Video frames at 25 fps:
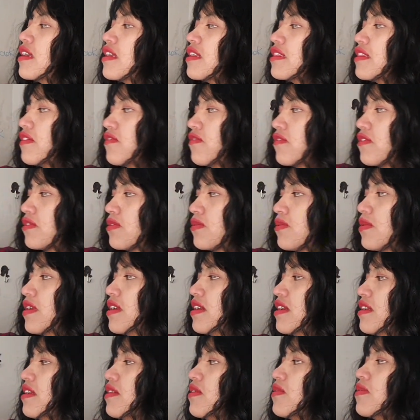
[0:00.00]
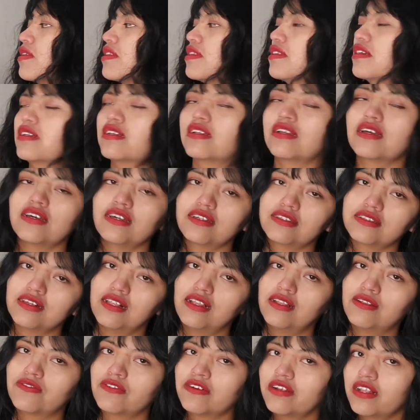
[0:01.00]
The fourth one with the
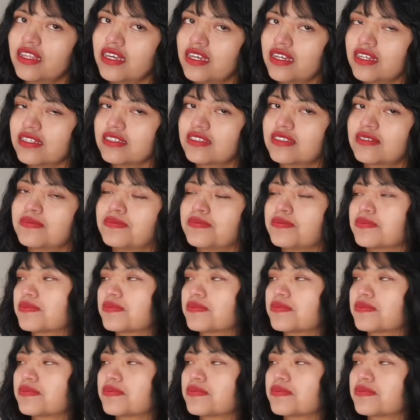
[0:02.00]
nasal release,